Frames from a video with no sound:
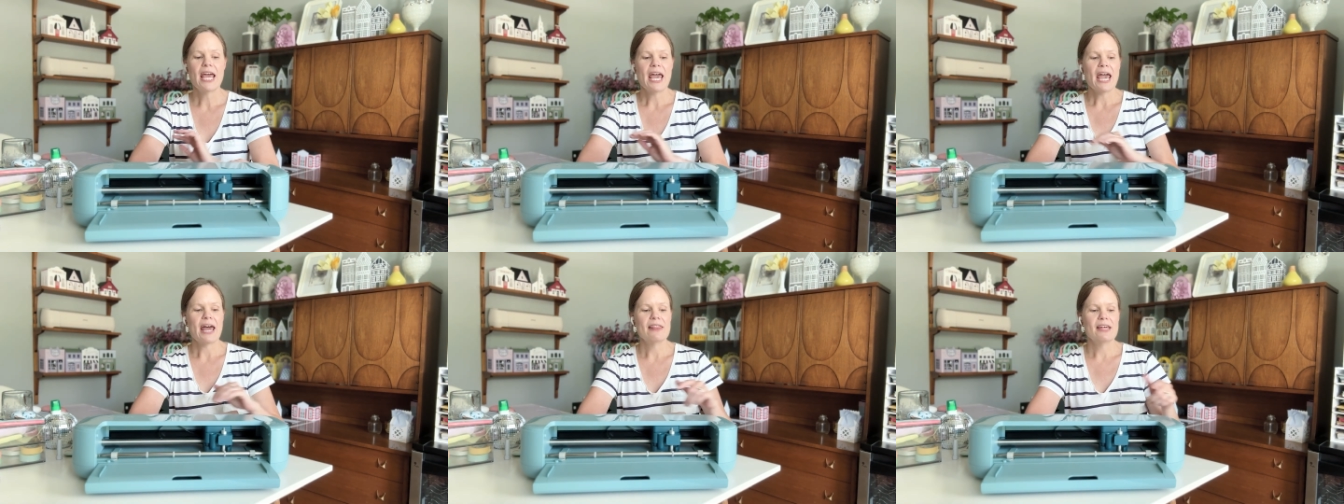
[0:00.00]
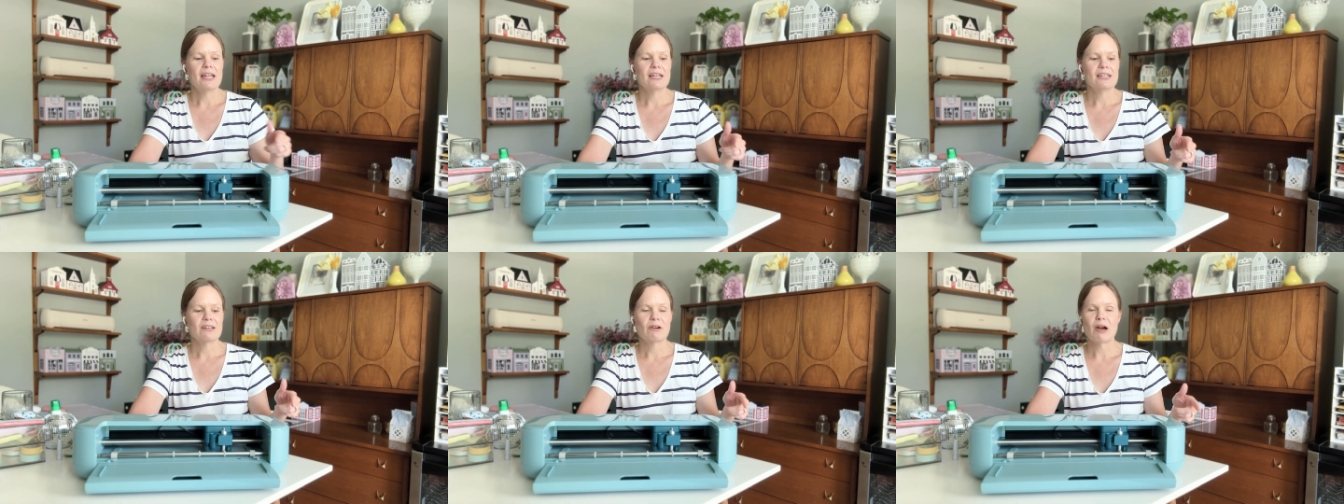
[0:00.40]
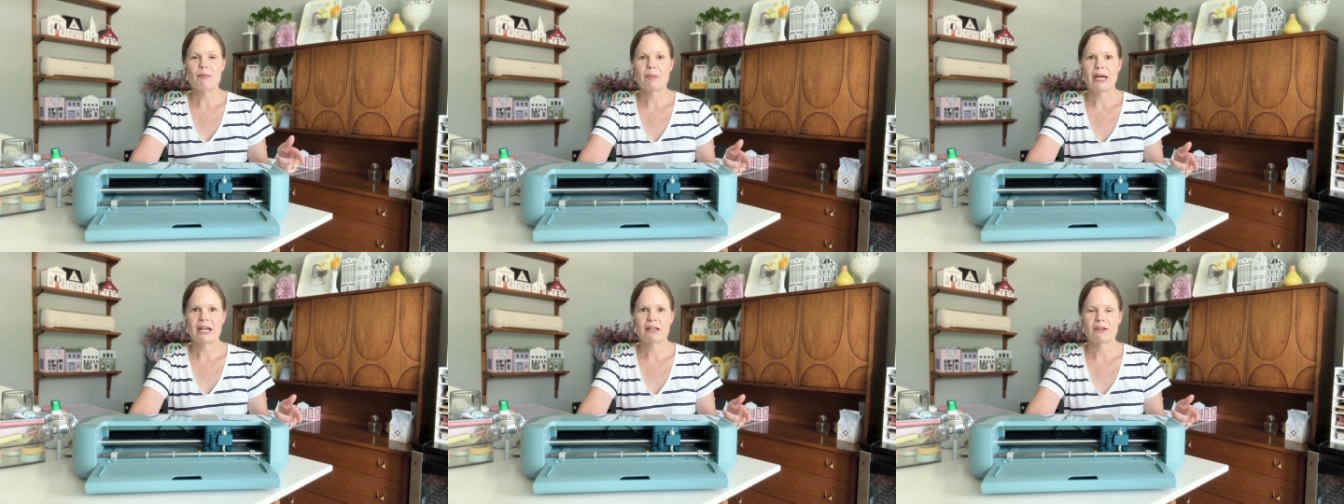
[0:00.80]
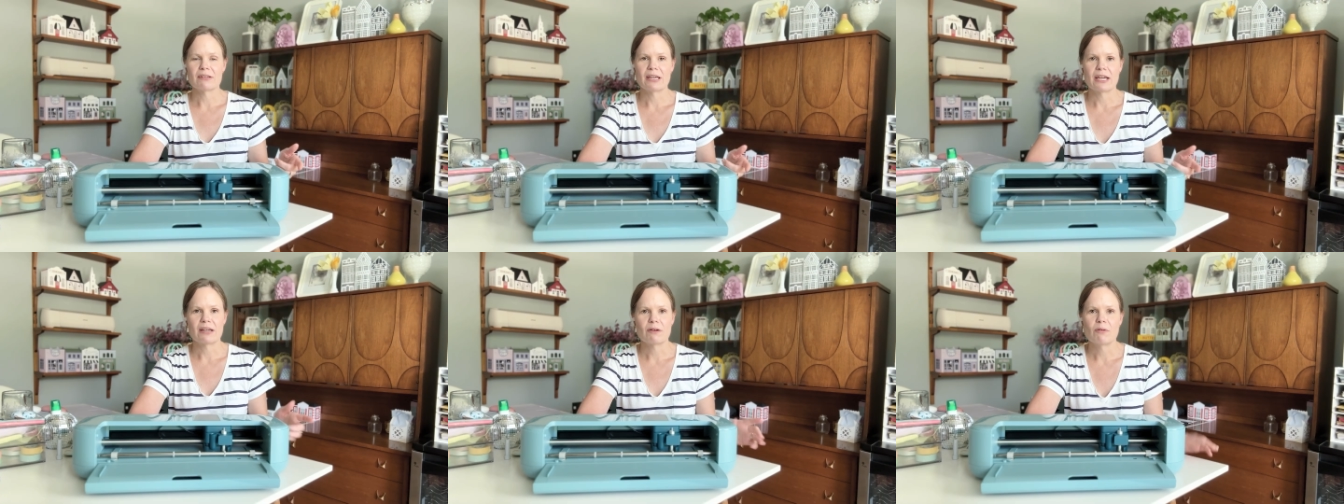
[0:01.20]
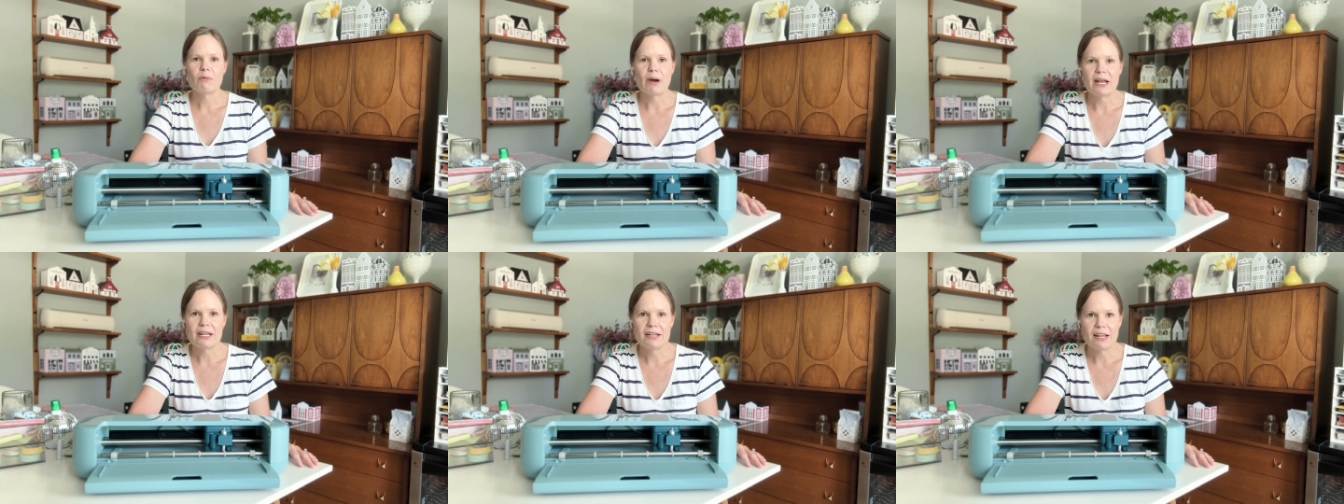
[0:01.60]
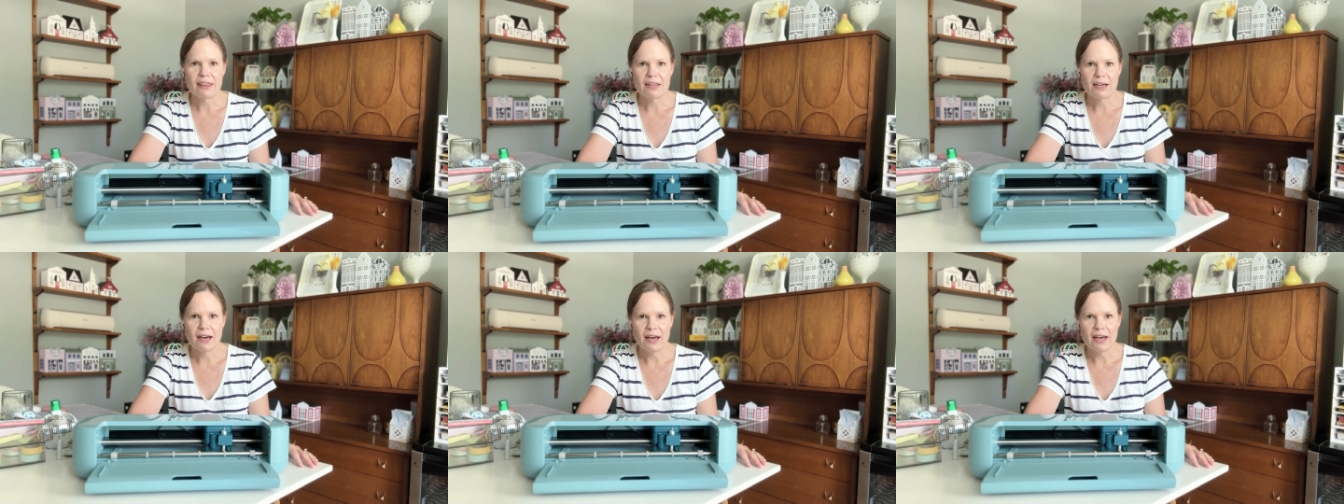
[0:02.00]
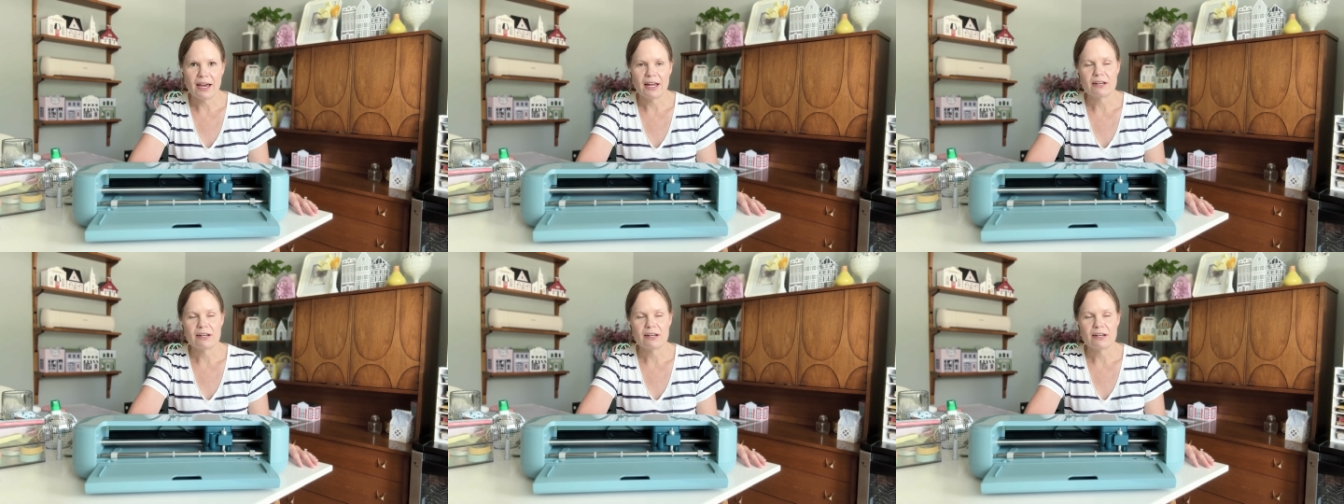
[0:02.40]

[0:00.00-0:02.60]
And then you come back and you're like, why did nothing cut?